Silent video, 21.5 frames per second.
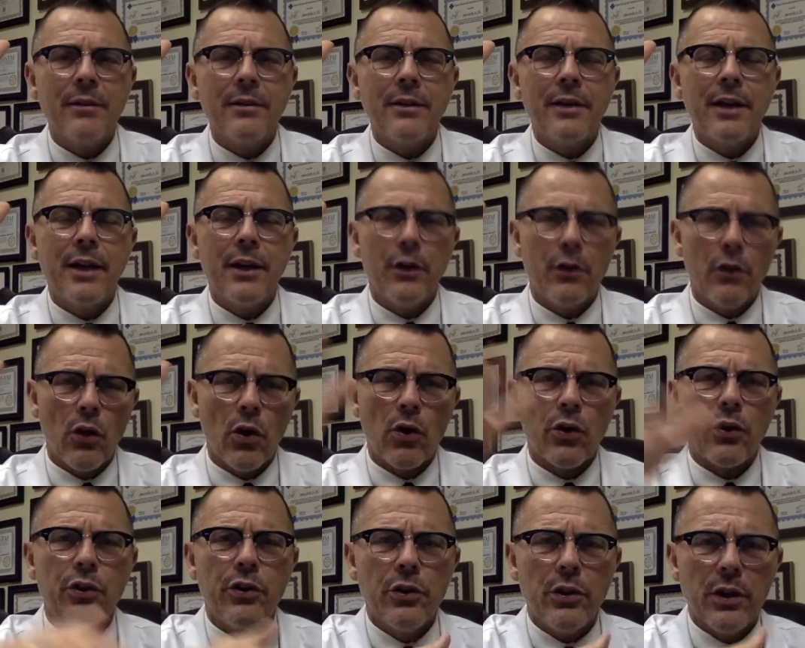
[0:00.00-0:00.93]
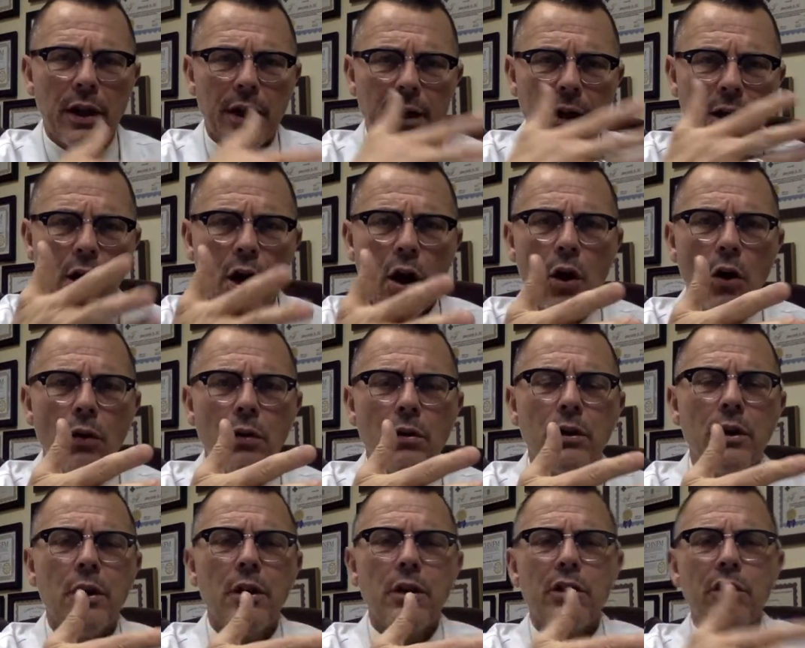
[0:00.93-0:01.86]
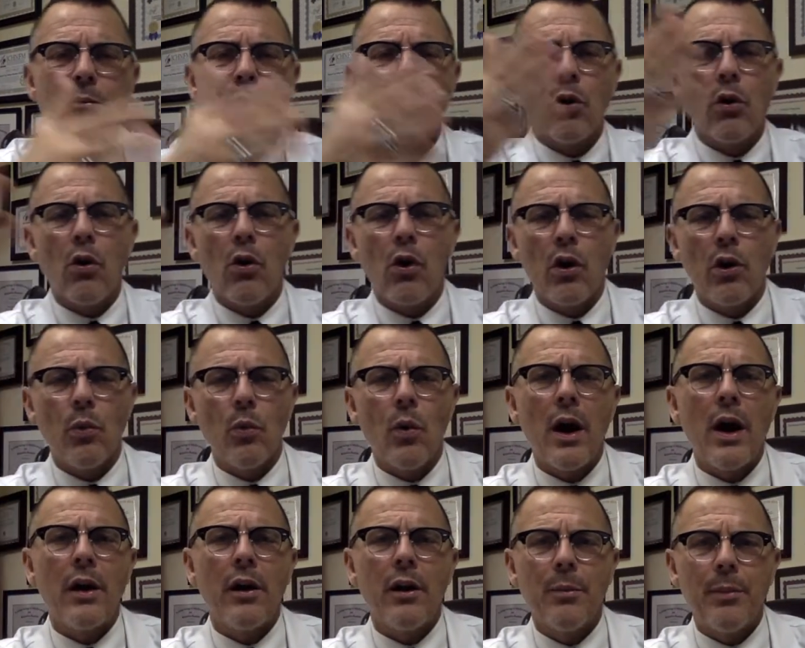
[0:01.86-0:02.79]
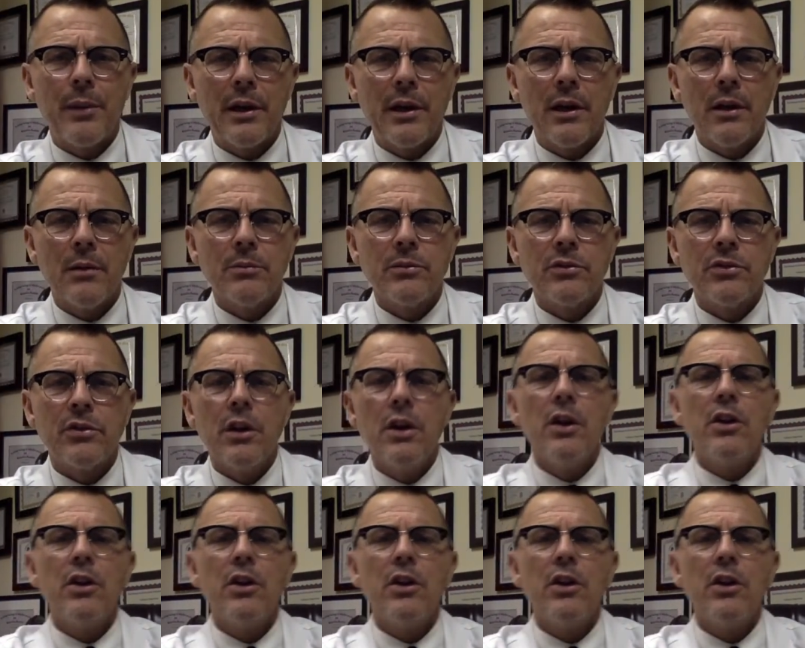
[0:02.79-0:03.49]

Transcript: And the longer you let it go, the more hardwired it becomes.